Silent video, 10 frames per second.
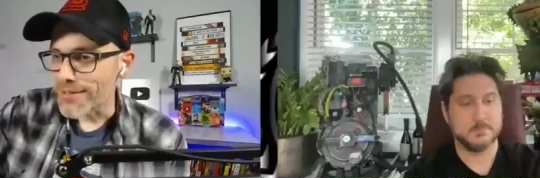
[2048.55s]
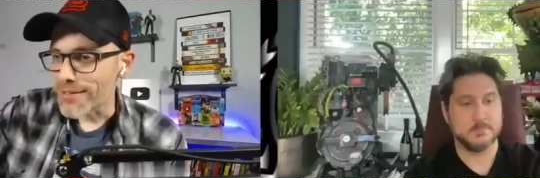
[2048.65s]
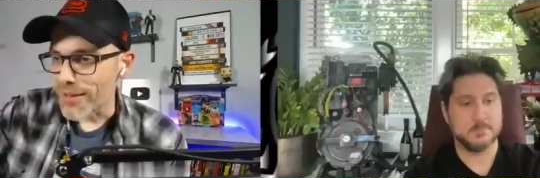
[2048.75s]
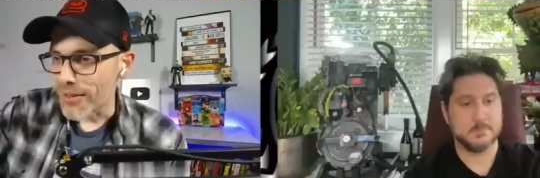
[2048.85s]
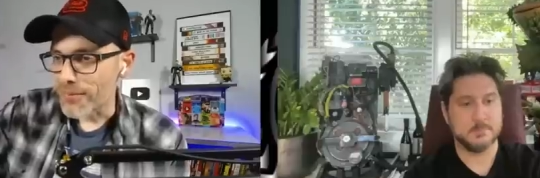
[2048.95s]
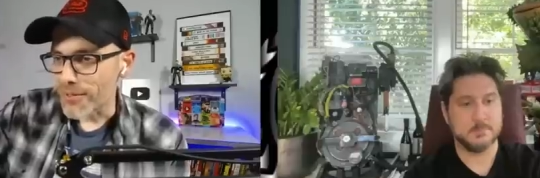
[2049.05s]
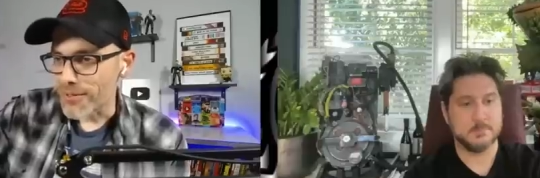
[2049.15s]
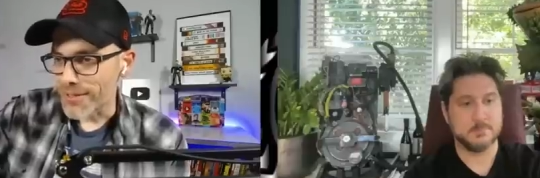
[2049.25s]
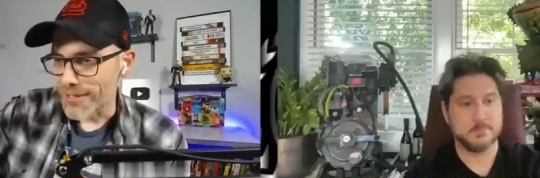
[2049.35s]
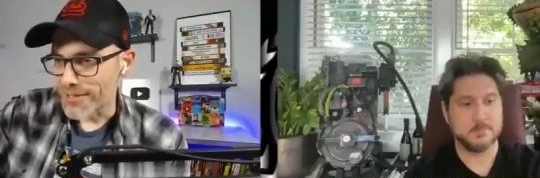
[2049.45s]
Speaker 1: is another
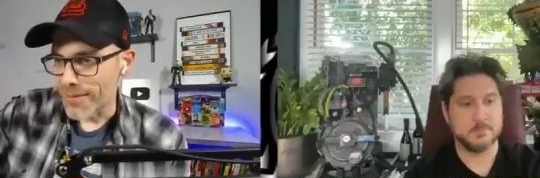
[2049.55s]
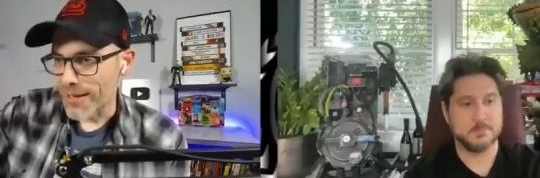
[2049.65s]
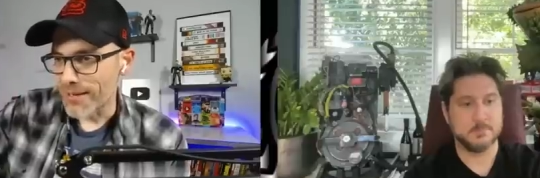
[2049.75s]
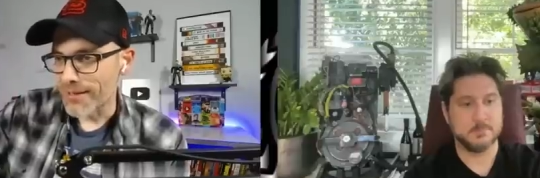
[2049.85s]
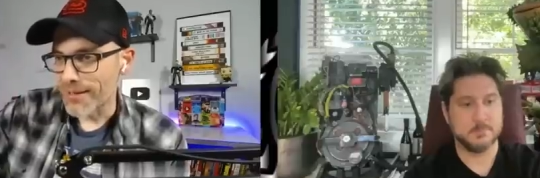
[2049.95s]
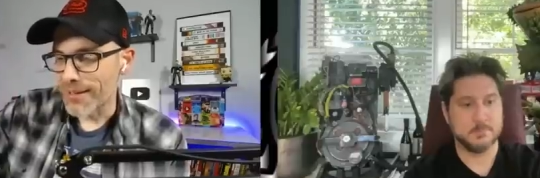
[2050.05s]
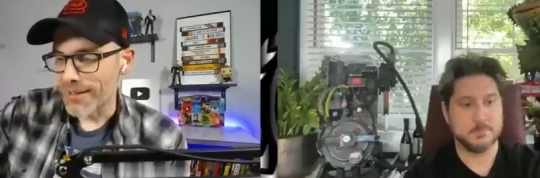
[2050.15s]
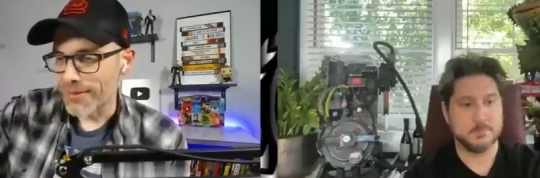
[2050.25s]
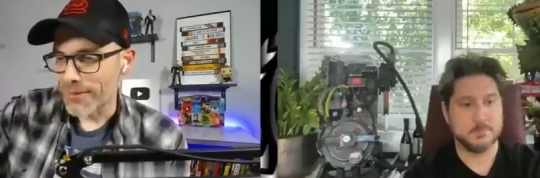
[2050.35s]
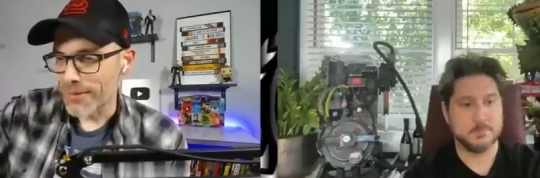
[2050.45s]
person that's made uh,
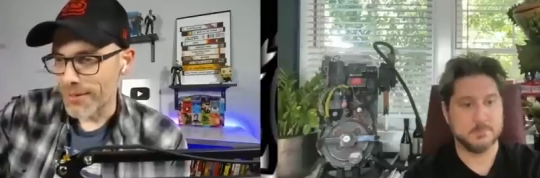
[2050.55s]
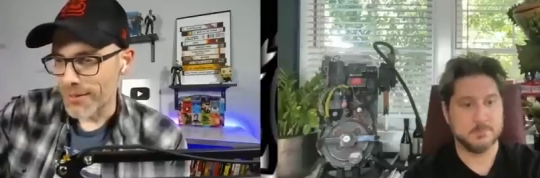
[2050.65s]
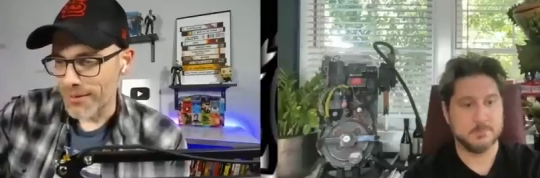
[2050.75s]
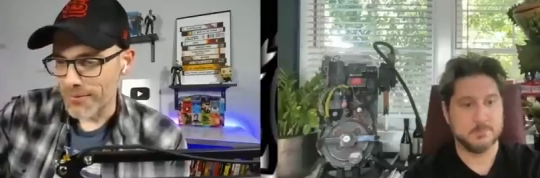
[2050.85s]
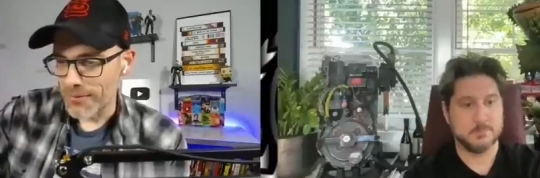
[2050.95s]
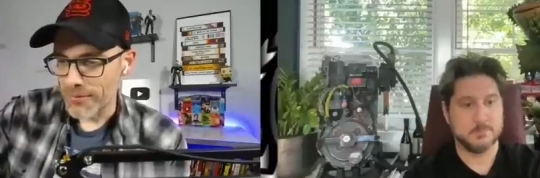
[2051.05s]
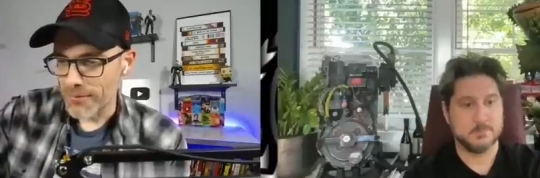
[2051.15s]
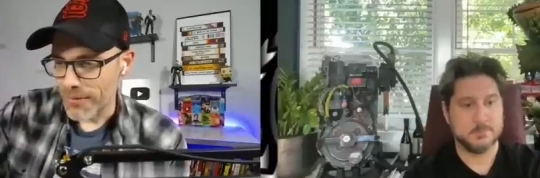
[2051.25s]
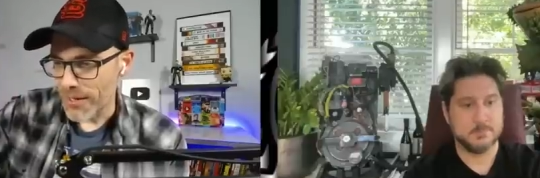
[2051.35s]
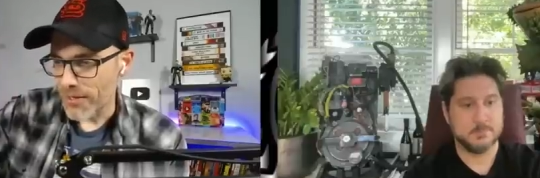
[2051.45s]
uh,
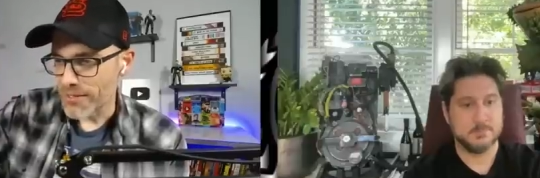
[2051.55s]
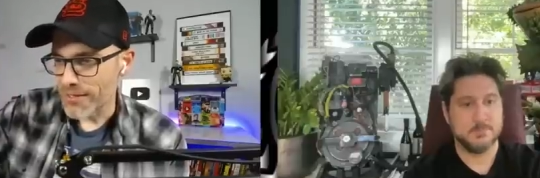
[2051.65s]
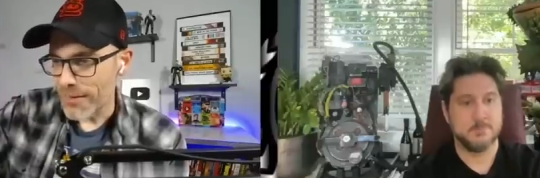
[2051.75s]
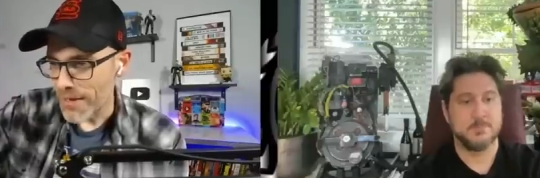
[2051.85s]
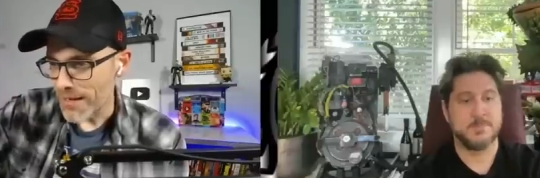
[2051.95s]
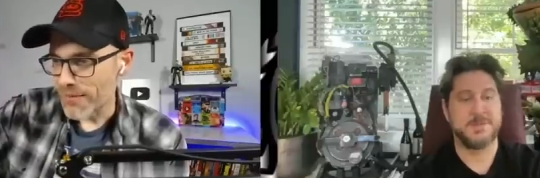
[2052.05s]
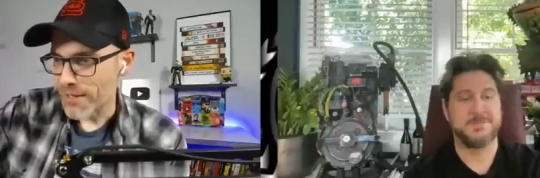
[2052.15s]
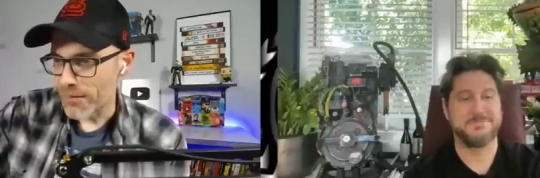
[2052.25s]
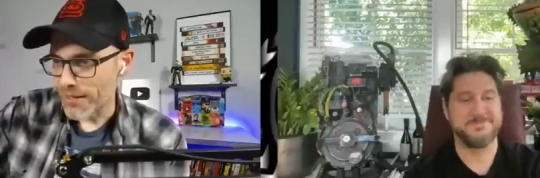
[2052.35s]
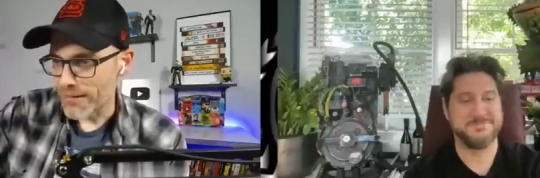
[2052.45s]
videos, and they made a
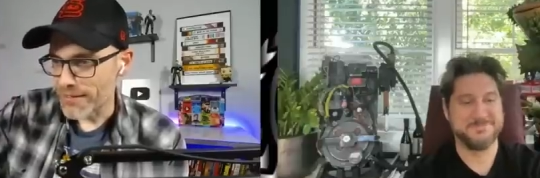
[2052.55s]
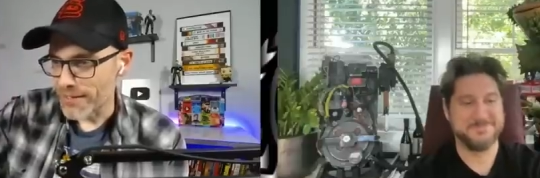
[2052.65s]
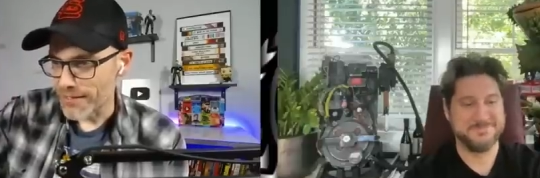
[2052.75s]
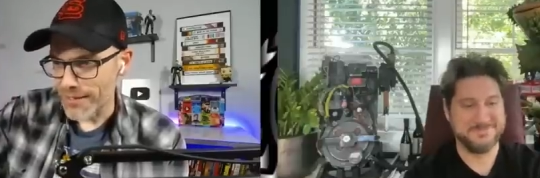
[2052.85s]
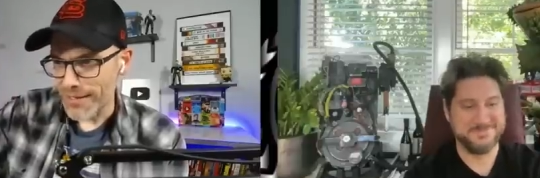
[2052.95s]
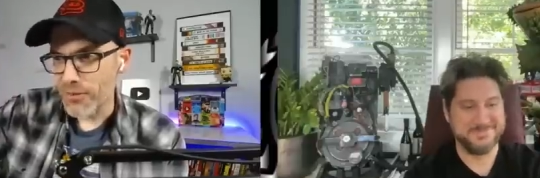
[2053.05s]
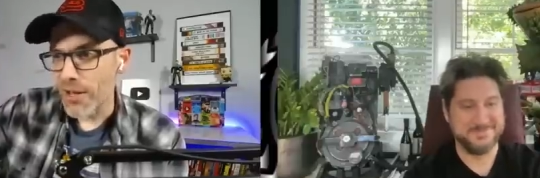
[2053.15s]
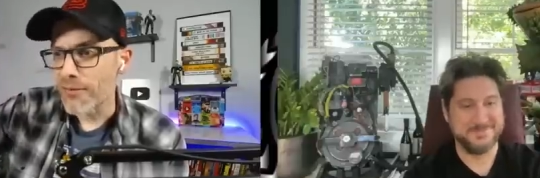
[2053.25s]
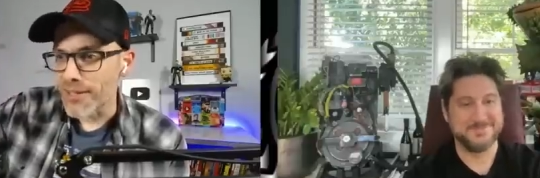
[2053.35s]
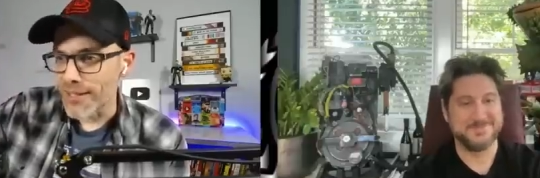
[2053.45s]
video about this season. They
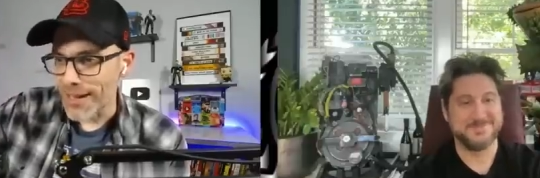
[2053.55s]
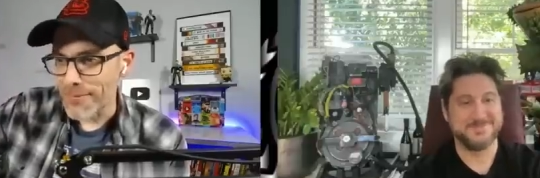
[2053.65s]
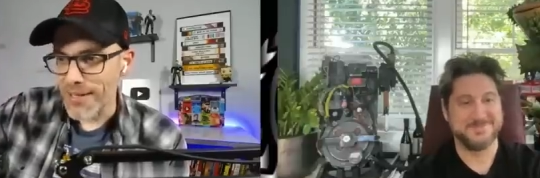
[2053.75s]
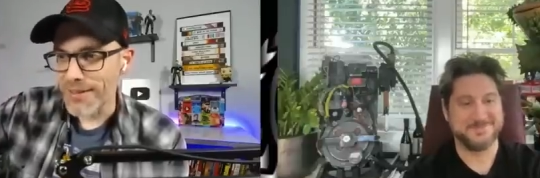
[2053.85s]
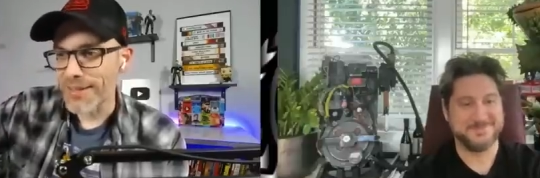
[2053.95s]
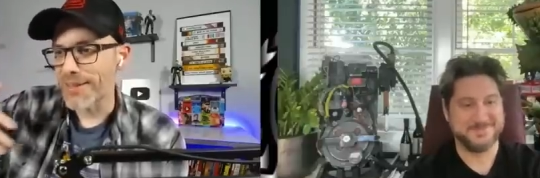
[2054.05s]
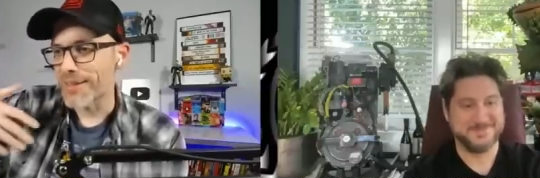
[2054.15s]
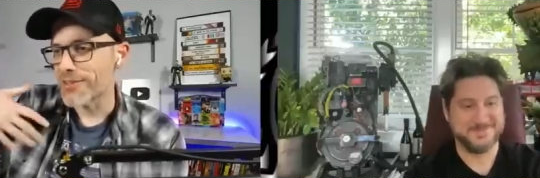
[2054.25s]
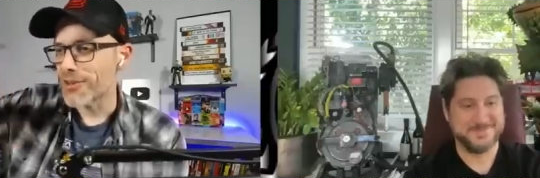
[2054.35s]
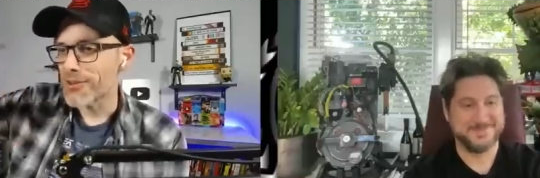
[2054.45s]
loved it. I mean, the the
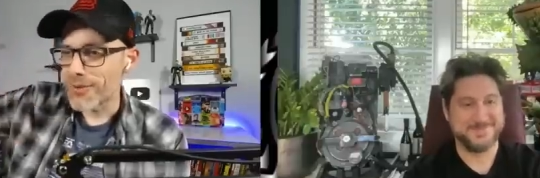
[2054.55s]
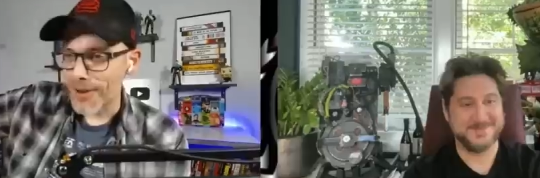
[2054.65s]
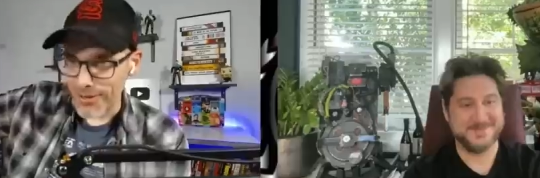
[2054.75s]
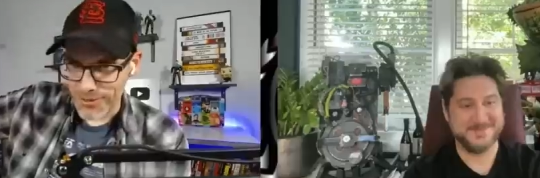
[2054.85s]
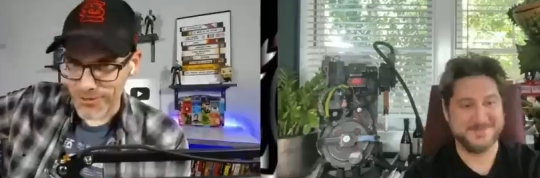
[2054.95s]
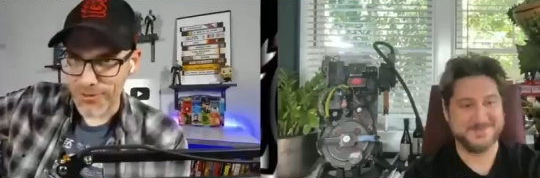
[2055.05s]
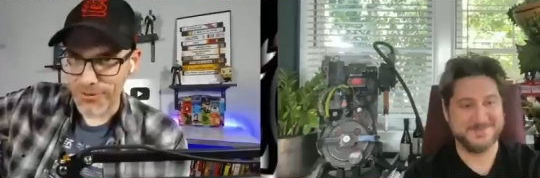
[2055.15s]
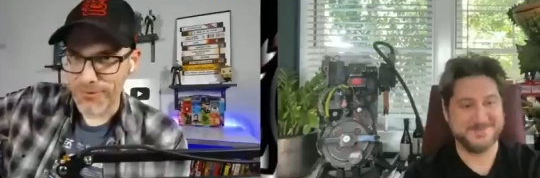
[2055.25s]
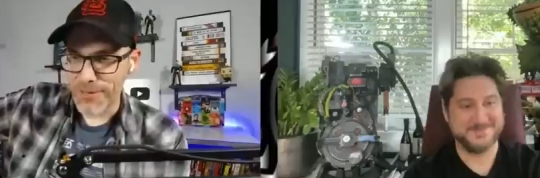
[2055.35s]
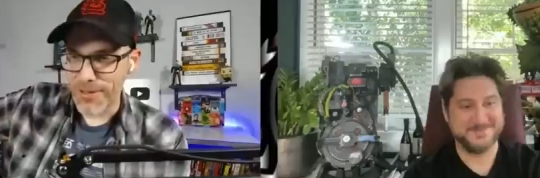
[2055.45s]
turnaround on the show
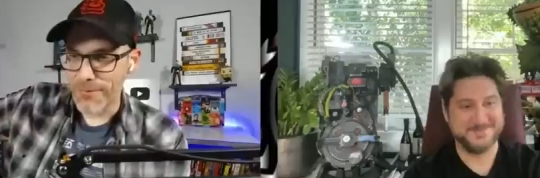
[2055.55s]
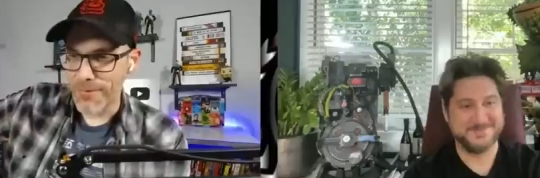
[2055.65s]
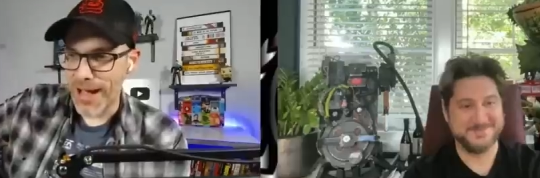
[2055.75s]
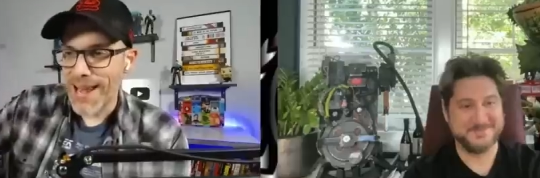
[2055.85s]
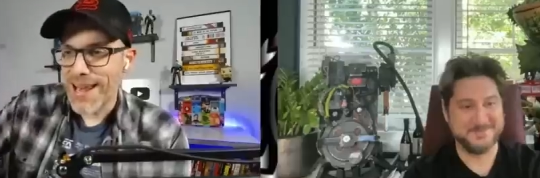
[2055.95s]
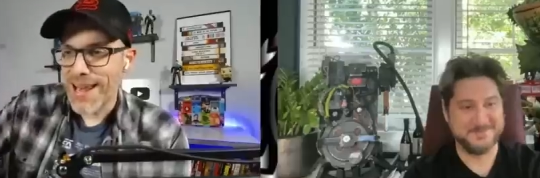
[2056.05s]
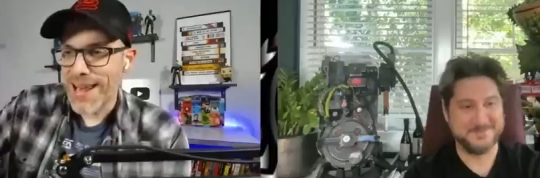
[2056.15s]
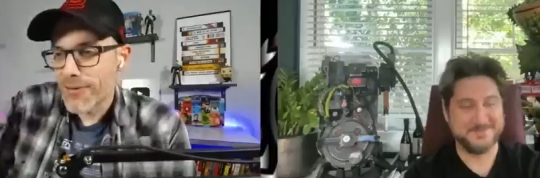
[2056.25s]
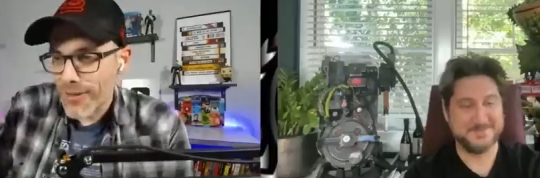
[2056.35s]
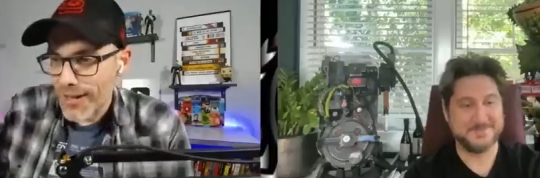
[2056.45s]
from them, I never
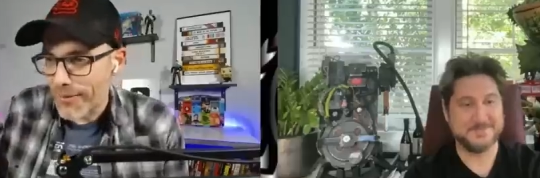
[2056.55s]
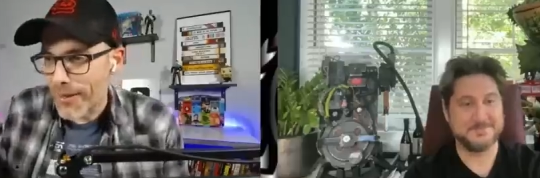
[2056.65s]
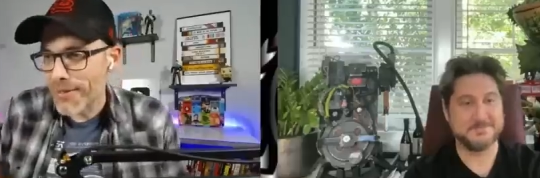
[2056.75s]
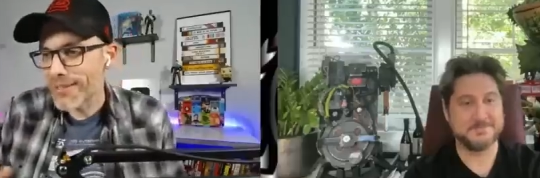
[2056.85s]
thought. I, I mean,